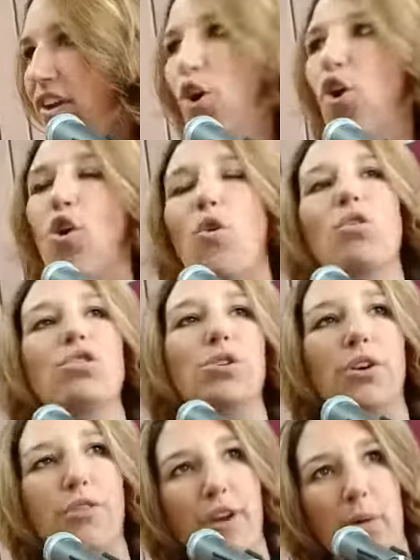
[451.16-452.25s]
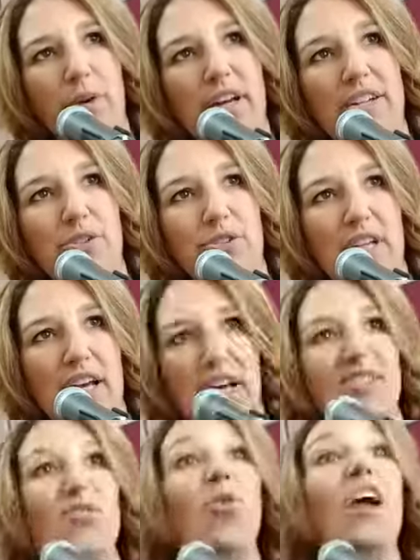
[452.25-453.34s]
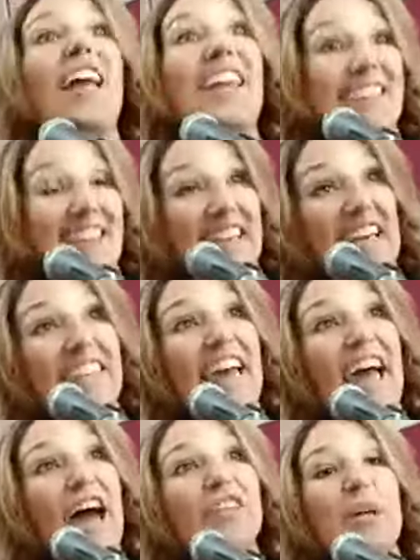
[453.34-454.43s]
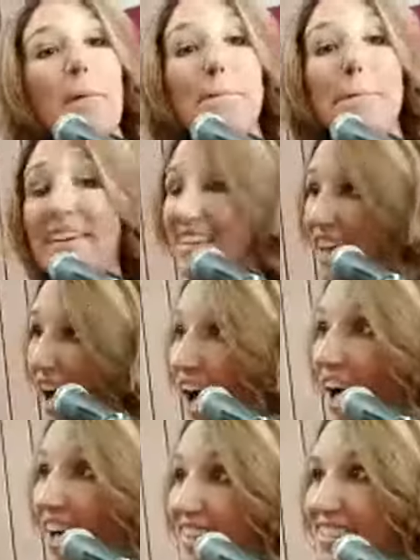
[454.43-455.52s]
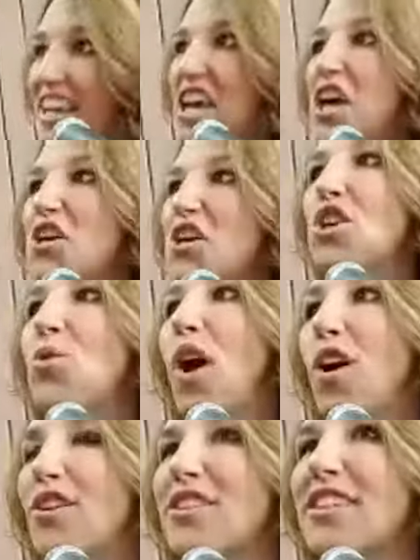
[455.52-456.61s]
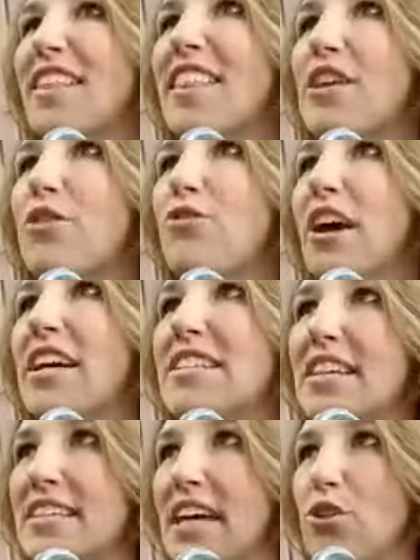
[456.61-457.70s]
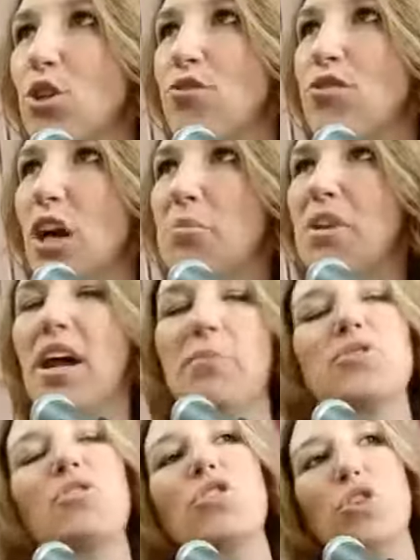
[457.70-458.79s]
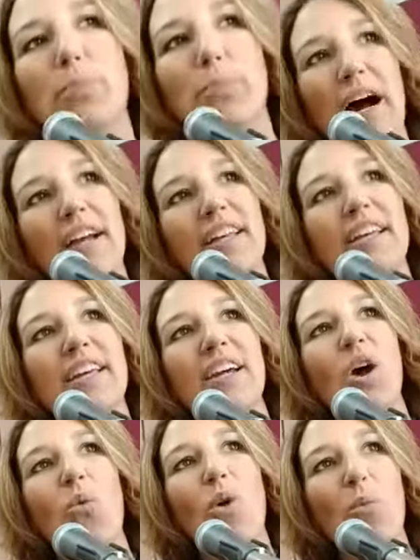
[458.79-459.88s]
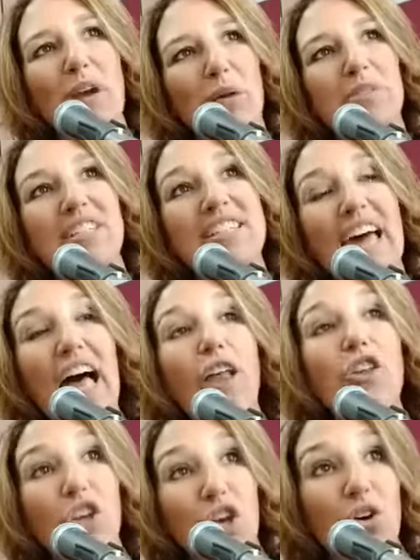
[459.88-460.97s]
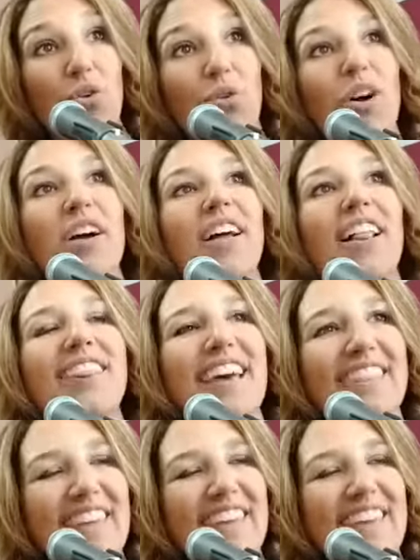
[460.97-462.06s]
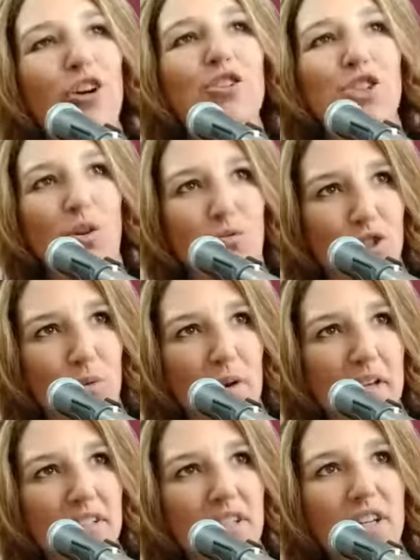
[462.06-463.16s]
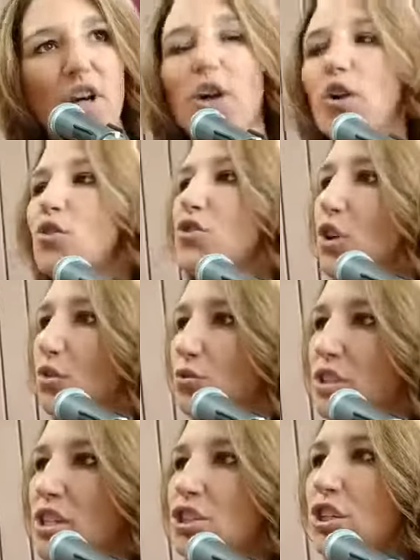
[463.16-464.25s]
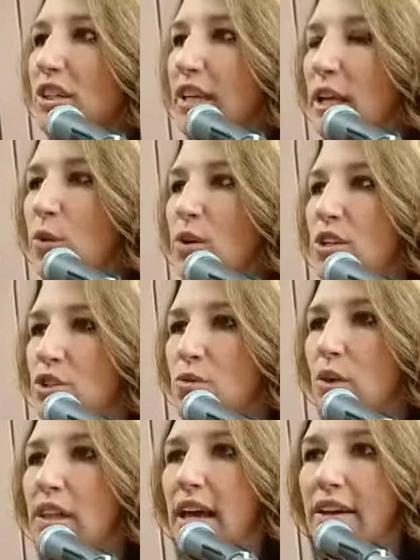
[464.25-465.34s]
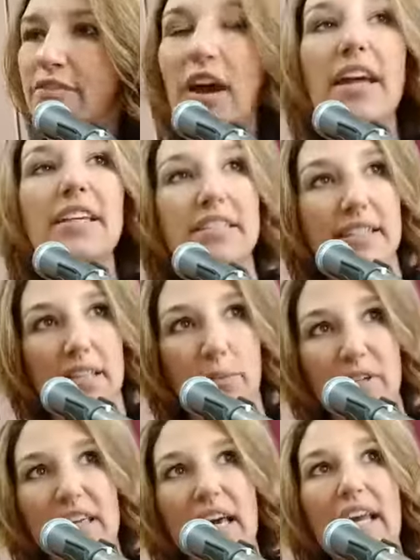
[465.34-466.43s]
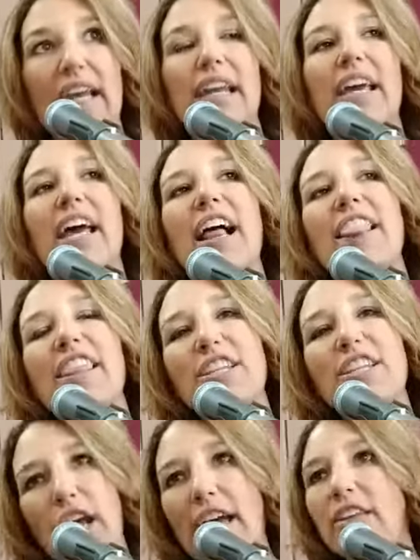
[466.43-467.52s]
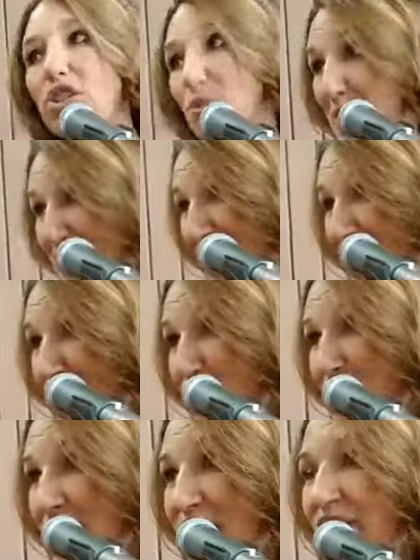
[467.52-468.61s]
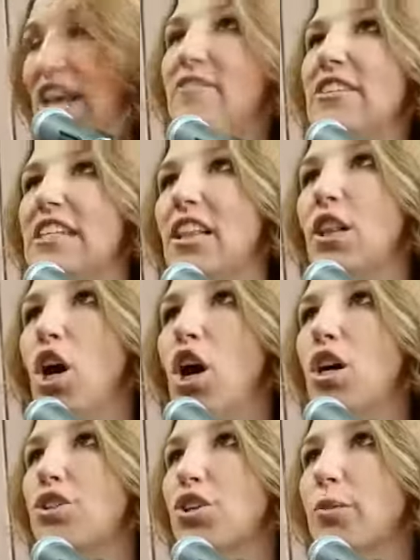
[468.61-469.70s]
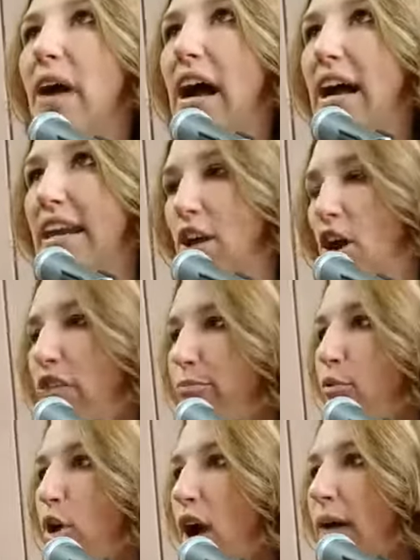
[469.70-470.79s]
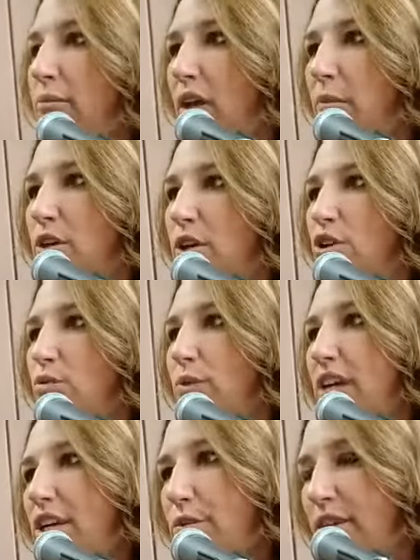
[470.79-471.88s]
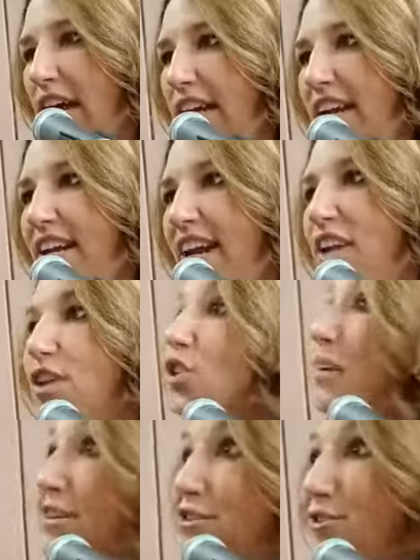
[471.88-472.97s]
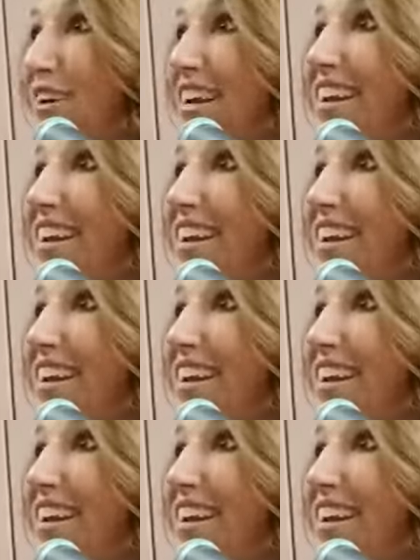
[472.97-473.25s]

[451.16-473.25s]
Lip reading: or do your therapy exercises or anything like that, because you've iced it down, you've numbed it up, so your body won't be able to tell you that hurts, don't do it. So traditionally, we do a lot of icing in the beginning. The challenge becomes, is if it's a long-term on and off problem, you're recreating a new injury